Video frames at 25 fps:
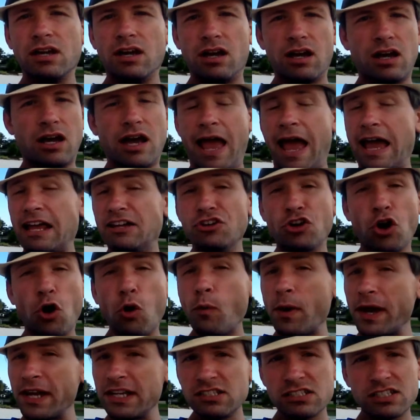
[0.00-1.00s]
Uh, had no
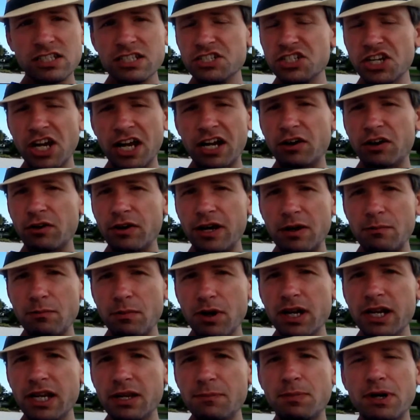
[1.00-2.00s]
ways to generate
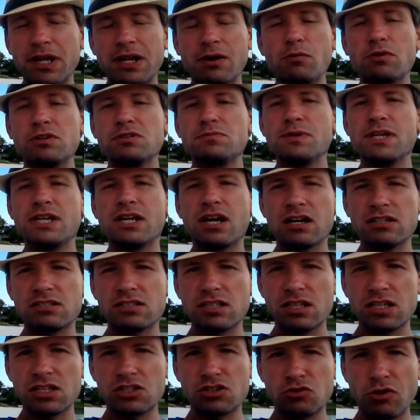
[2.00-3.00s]
money, but it was because
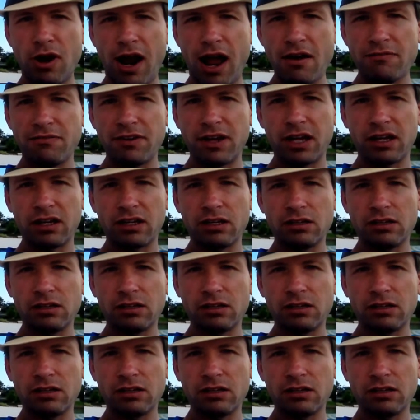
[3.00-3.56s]
of the traffic.